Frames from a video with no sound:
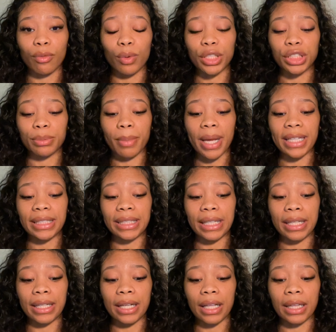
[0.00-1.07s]
which makes
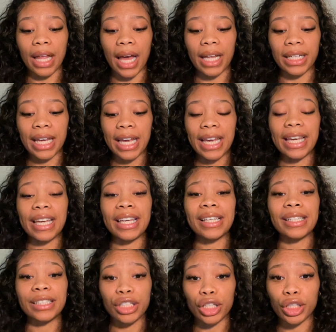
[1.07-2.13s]
it a lot
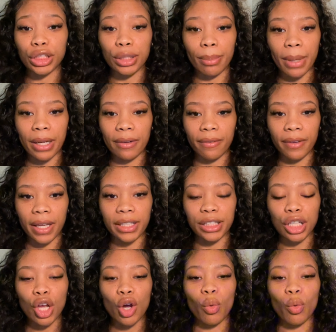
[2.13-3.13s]
easier to manifest.